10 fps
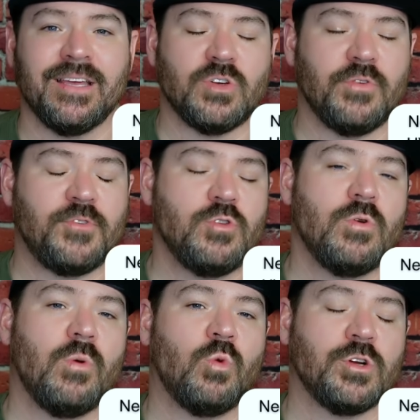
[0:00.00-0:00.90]
So if
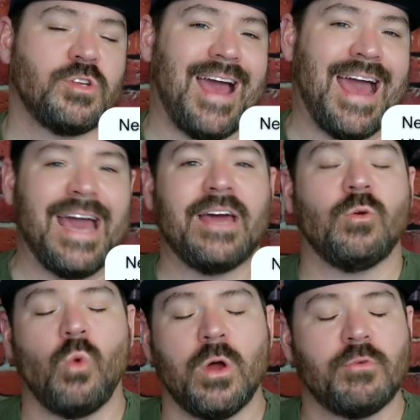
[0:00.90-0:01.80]
you were to
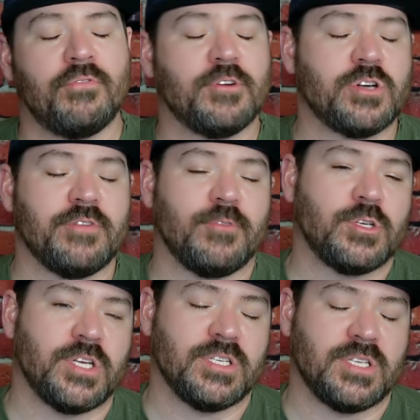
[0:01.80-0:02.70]
add one refrigerant
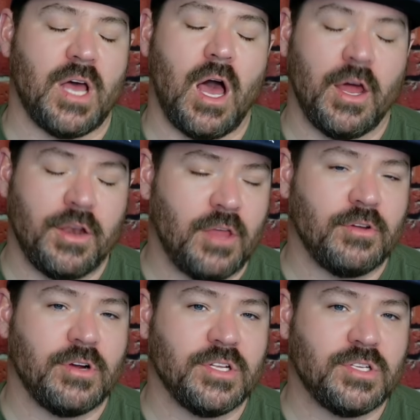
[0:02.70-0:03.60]
versus
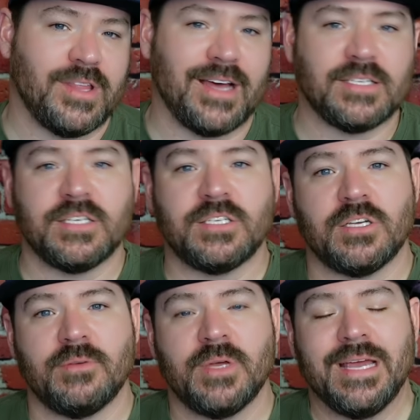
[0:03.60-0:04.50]
another into that
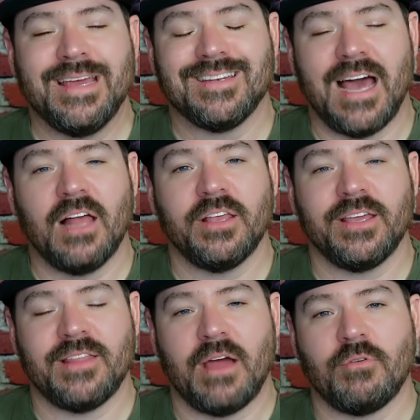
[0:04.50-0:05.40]
system, dialing in that